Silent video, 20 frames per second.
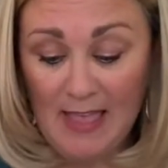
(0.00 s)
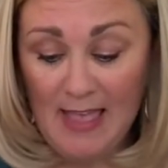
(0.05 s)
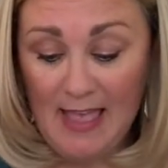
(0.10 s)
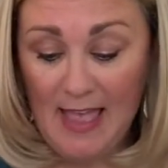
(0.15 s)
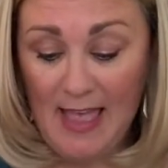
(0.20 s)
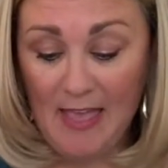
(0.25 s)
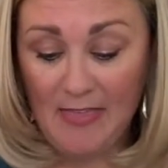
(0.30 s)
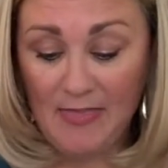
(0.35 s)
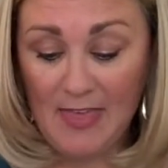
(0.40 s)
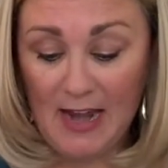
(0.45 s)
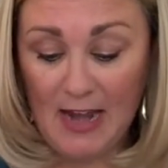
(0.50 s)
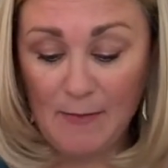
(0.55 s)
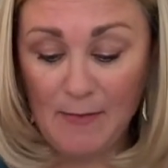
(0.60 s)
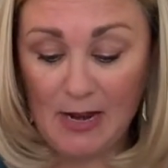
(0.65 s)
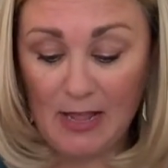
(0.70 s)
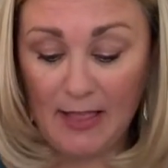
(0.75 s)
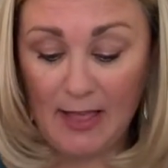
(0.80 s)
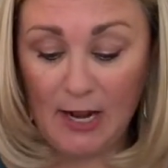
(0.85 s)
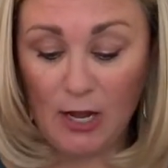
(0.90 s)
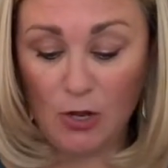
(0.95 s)
and then I'm
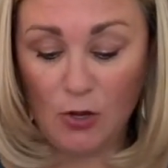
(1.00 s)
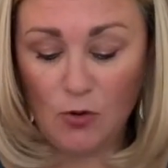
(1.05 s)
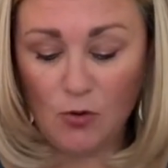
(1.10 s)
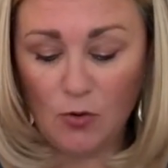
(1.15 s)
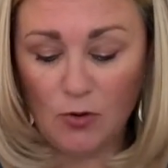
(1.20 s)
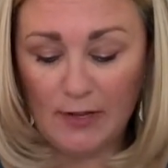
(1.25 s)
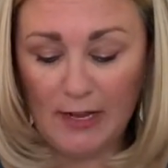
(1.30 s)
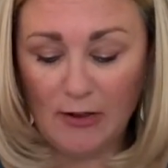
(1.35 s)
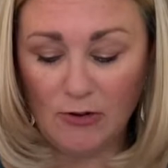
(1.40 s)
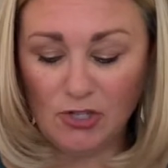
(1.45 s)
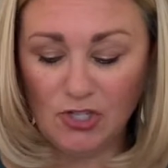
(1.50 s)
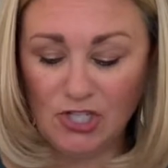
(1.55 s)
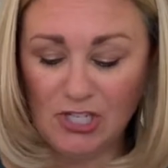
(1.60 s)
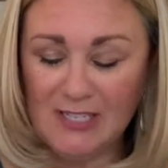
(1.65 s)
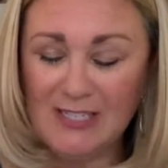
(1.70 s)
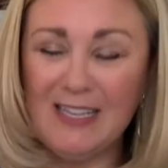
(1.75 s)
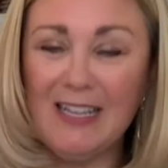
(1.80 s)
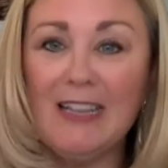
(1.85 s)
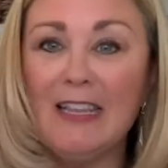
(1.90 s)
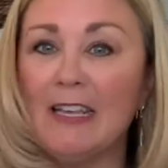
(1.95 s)
gonna let it cool down
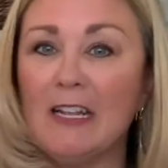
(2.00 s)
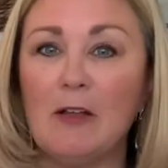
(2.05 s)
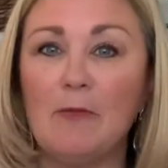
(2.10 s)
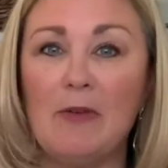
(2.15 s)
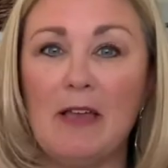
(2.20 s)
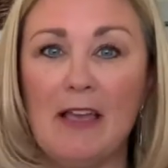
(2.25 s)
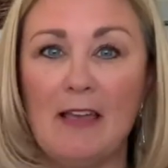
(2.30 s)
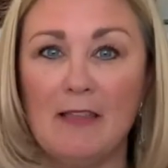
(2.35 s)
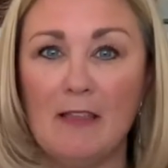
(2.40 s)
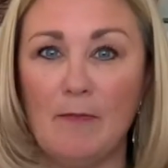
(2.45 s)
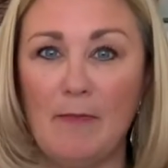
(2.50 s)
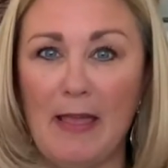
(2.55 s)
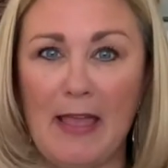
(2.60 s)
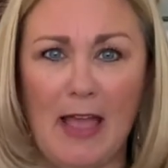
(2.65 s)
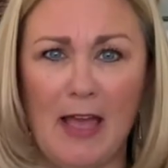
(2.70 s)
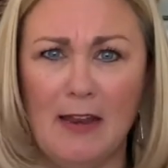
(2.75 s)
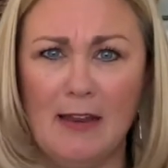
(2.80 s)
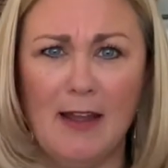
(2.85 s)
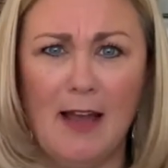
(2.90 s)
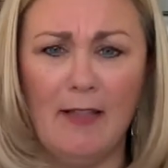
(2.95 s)
just a little bit in the
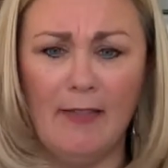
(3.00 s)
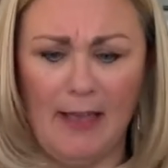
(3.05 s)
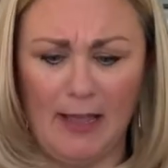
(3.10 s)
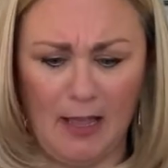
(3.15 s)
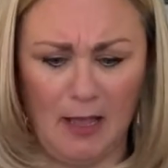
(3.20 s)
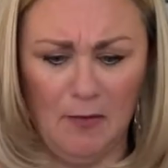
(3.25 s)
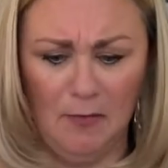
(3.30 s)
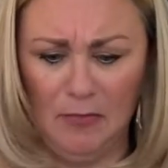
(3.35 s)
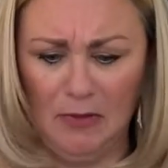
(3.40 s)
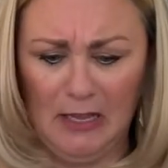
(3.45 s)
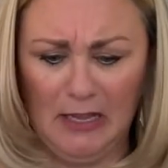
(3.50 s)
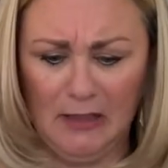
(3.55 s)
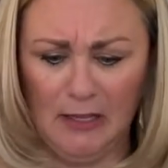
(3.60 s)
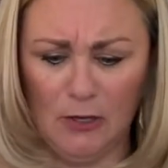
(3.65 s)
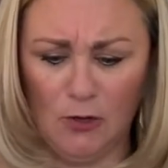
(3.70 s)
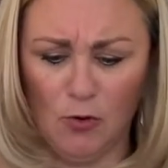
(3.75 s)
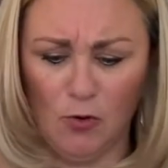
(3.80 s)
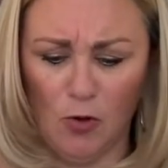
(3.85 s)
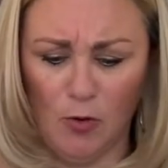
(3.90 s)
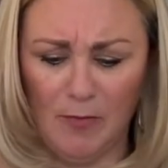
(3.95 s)
pan, not like completely
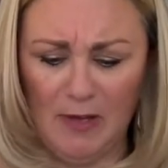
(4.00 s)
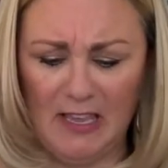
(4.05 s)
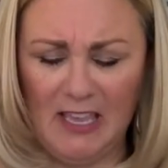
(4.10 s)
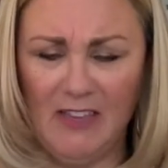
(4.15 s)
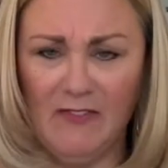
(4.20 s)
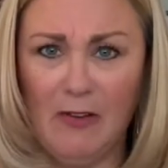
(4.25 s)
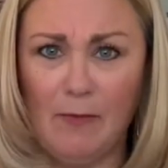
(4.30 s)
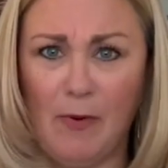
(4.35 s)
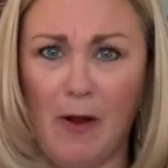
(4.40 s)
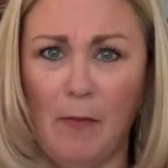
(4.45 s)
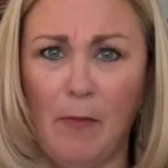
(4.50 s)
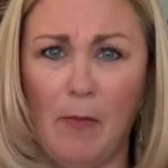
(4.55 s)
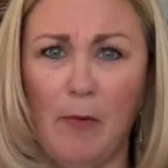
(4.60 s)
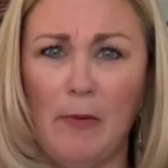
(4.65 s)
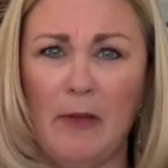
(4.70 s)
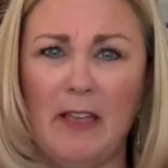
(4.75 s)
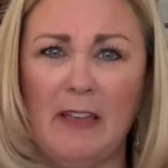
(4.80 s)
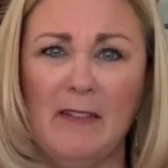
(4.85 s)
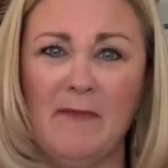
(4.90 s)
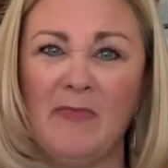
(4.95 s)
cool, but give it
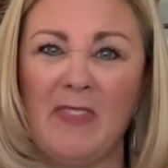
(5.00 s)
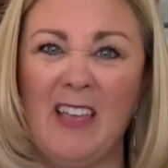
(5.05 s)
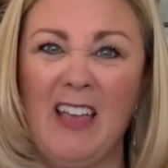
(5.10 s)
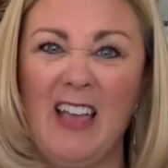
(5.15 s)
probably,